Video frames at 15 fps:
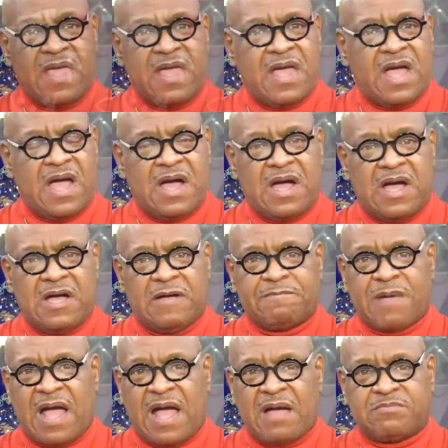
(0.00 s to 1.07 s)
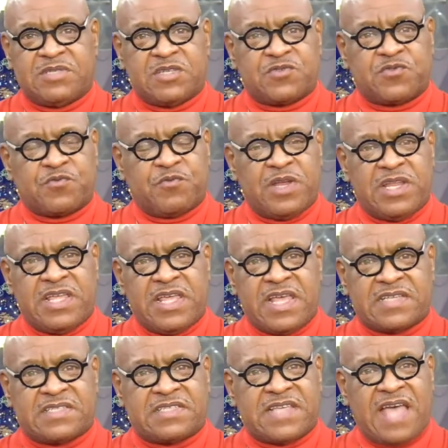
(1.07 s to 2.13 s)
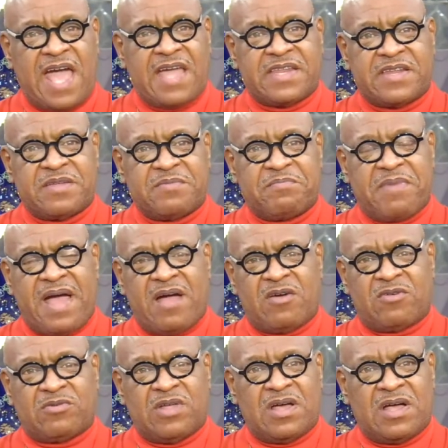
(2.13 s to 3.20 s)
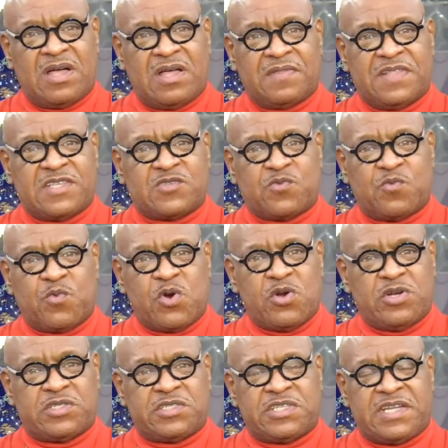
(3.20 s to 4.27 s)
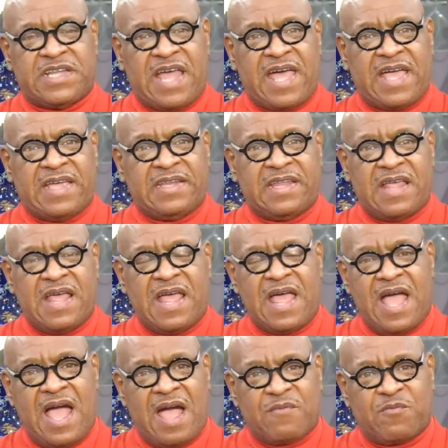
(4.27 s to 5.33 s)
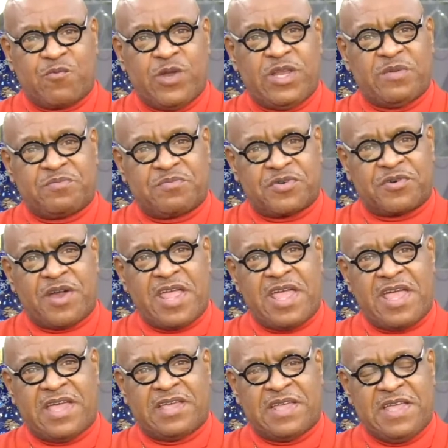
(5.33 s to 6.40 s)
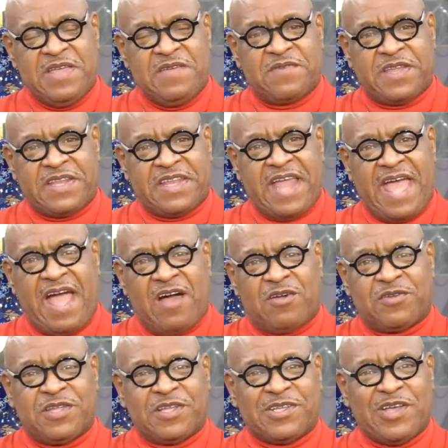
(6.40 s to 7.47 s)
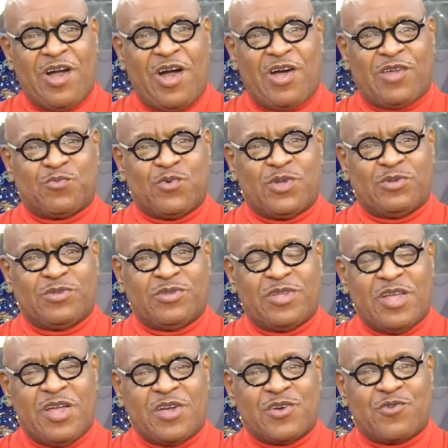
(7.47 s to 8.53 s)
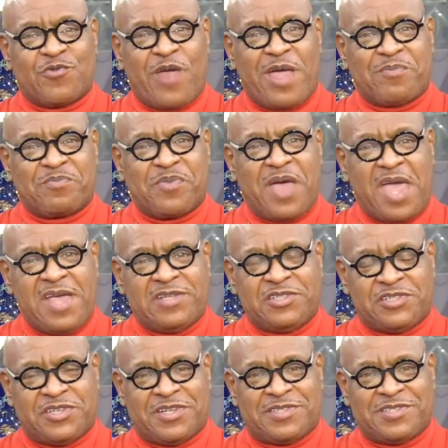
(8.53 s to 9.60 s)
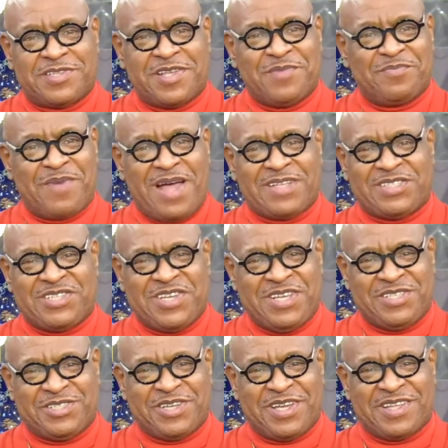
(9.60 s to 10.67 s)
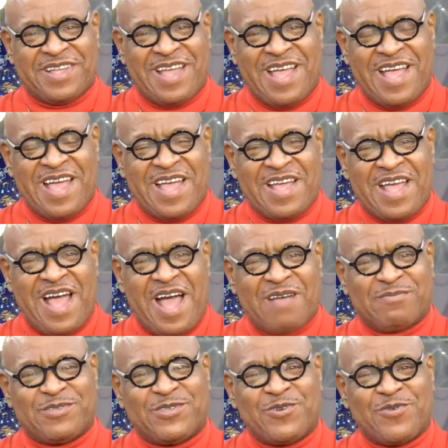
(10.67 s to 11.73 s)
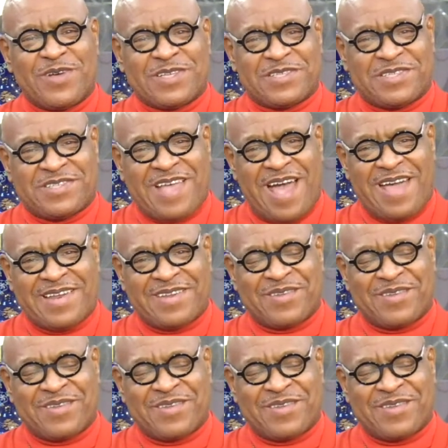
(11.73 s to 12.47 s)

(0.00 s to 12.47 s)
Um, I'm just really excited about uh, this word tonight. I'm really praying even now that God will grant patience in my teaching. I'm so excited